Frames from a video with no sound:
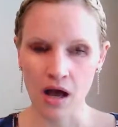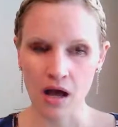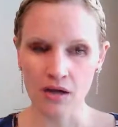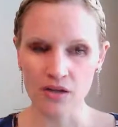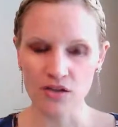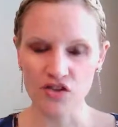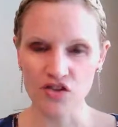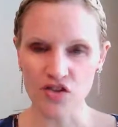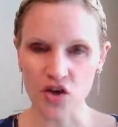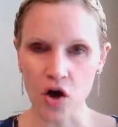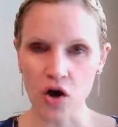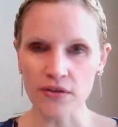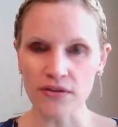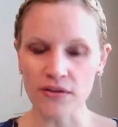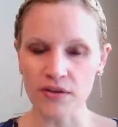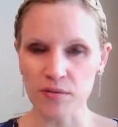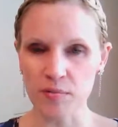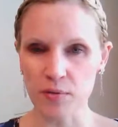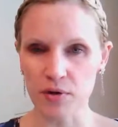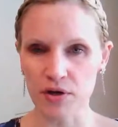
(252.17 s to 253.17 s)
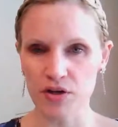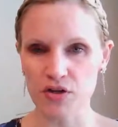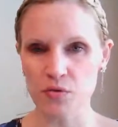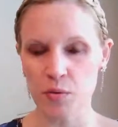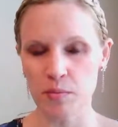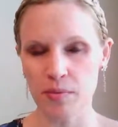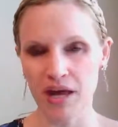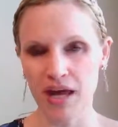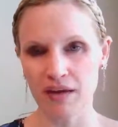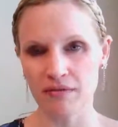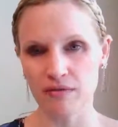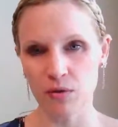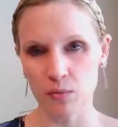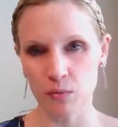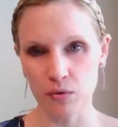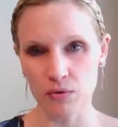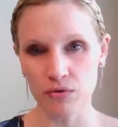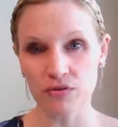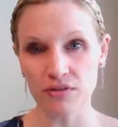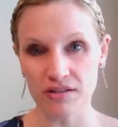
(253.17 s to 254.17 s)
saw that the British were behaving
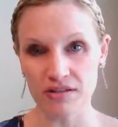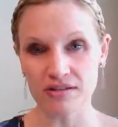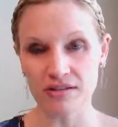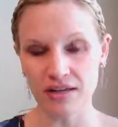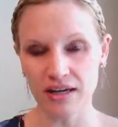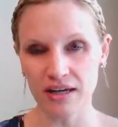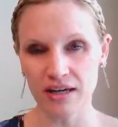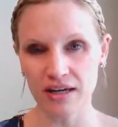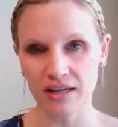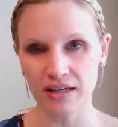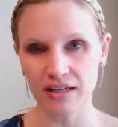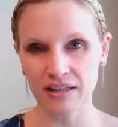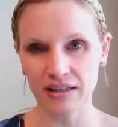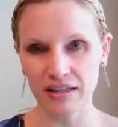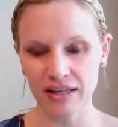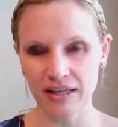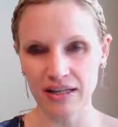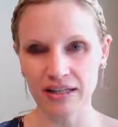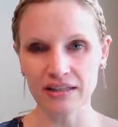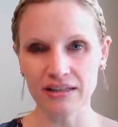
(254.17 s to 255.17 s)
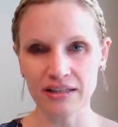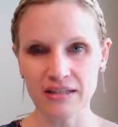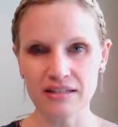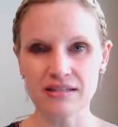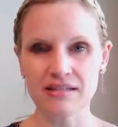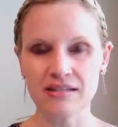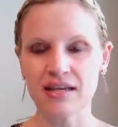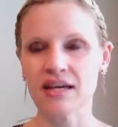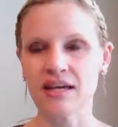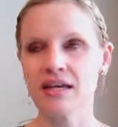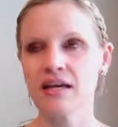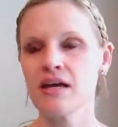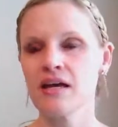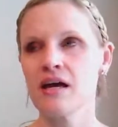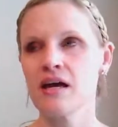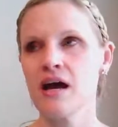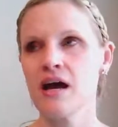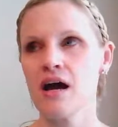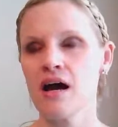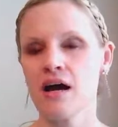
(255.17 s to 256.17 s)
ruthlessly and in enlisting
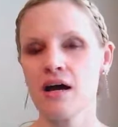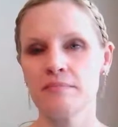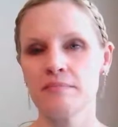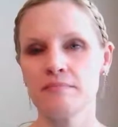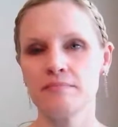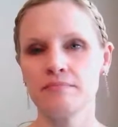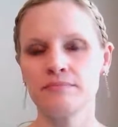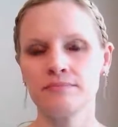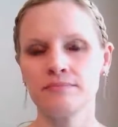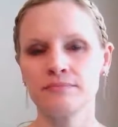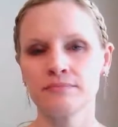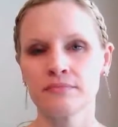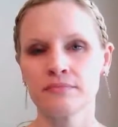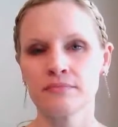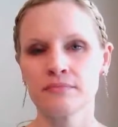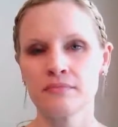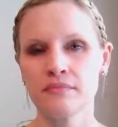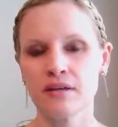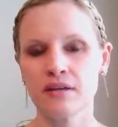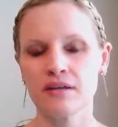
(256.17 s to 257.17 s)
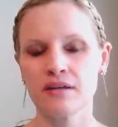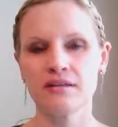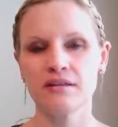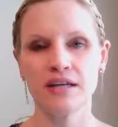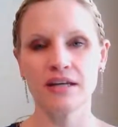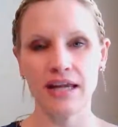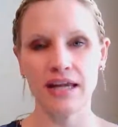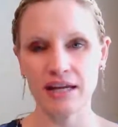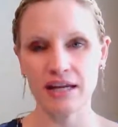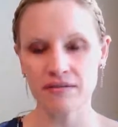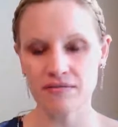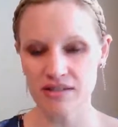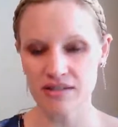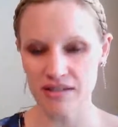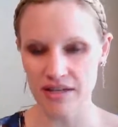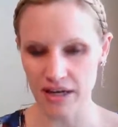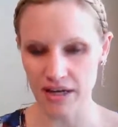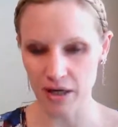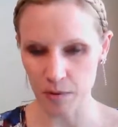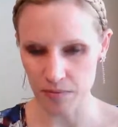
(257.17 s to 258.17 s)
the natives to
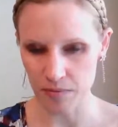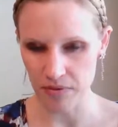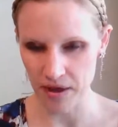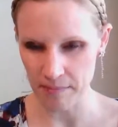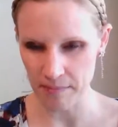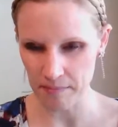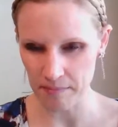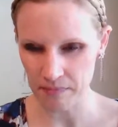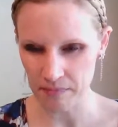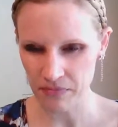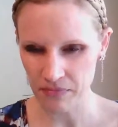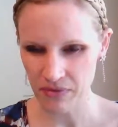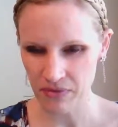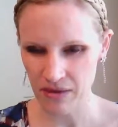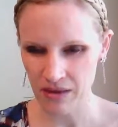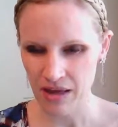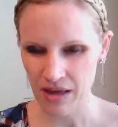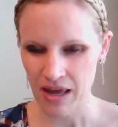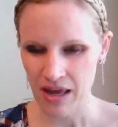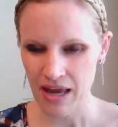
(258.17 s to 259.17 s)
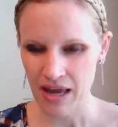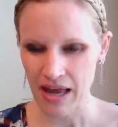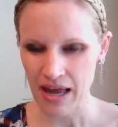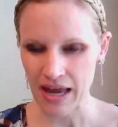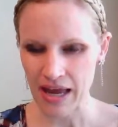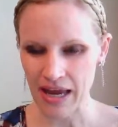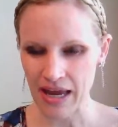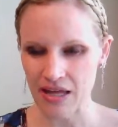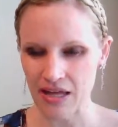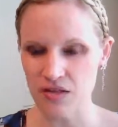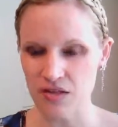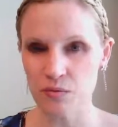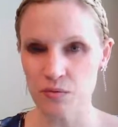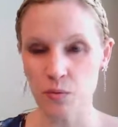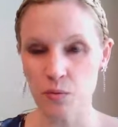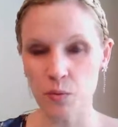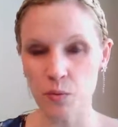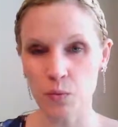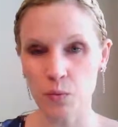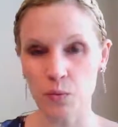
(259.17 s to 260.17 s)
help them. And
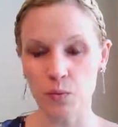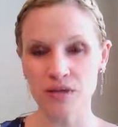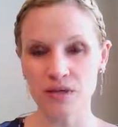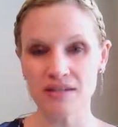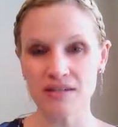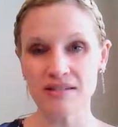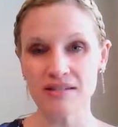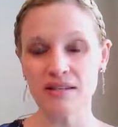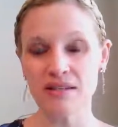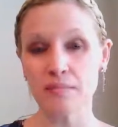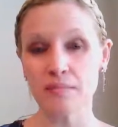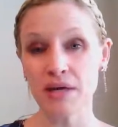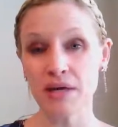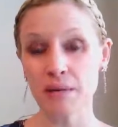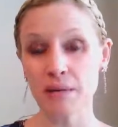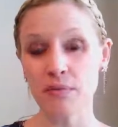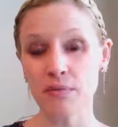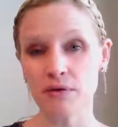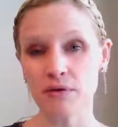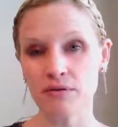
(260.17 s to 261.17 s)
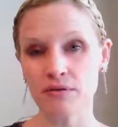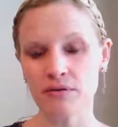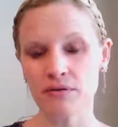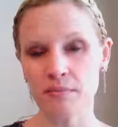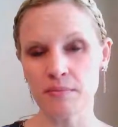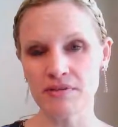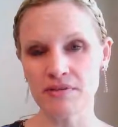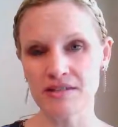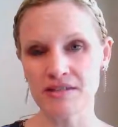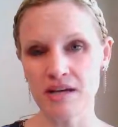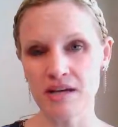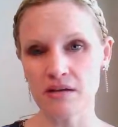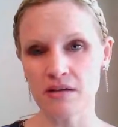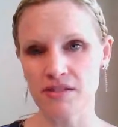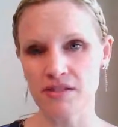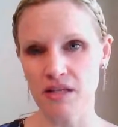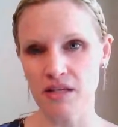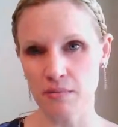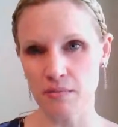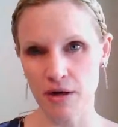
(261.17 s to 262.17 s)
we see the people themselves,
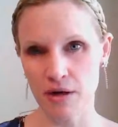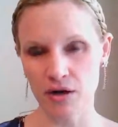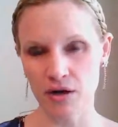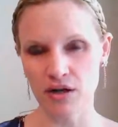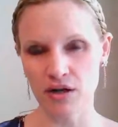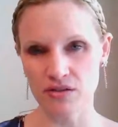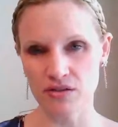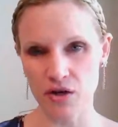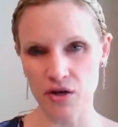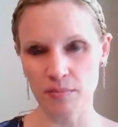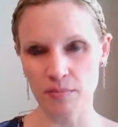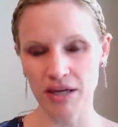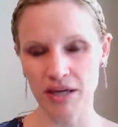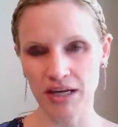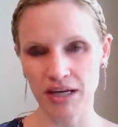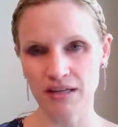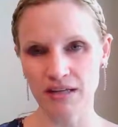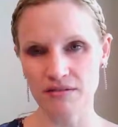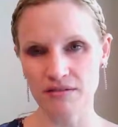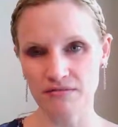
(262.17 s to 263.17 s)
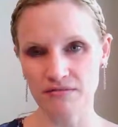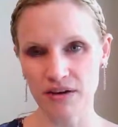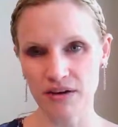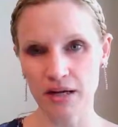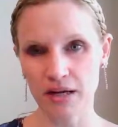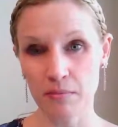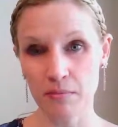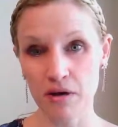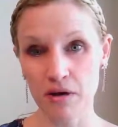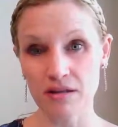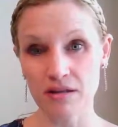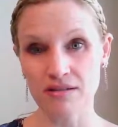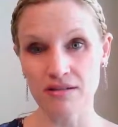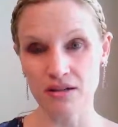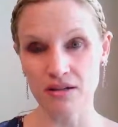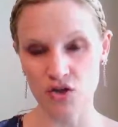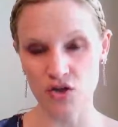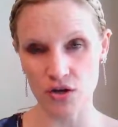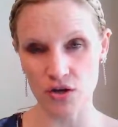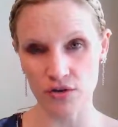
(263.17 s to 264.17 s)
the Americans, are beginning to fight amongst
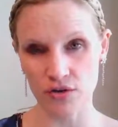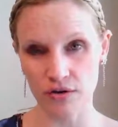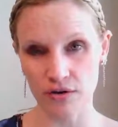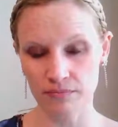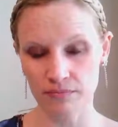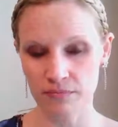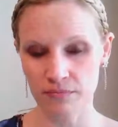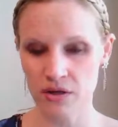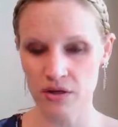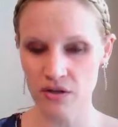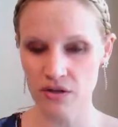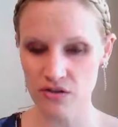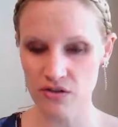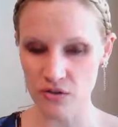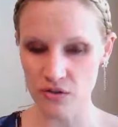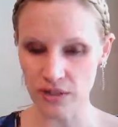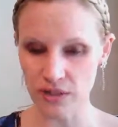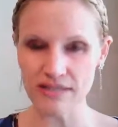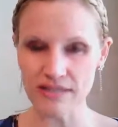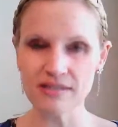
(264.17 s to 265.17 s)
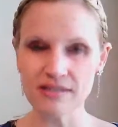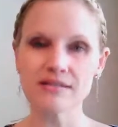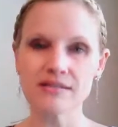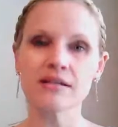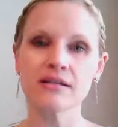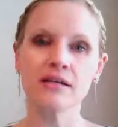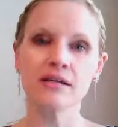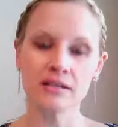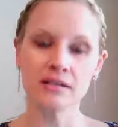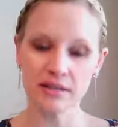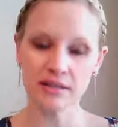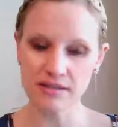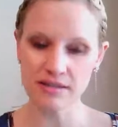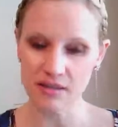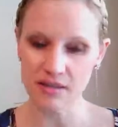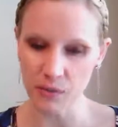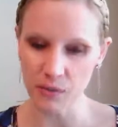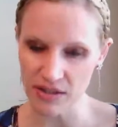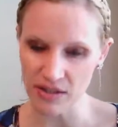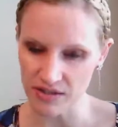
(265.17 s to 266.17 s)
each other. So let's see
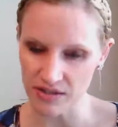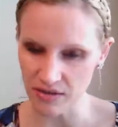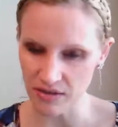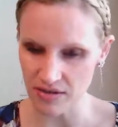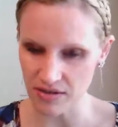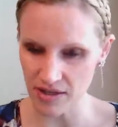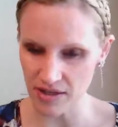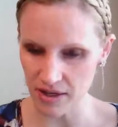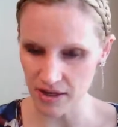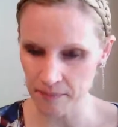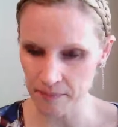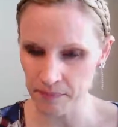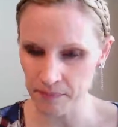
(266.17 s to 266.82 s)
what this looks like.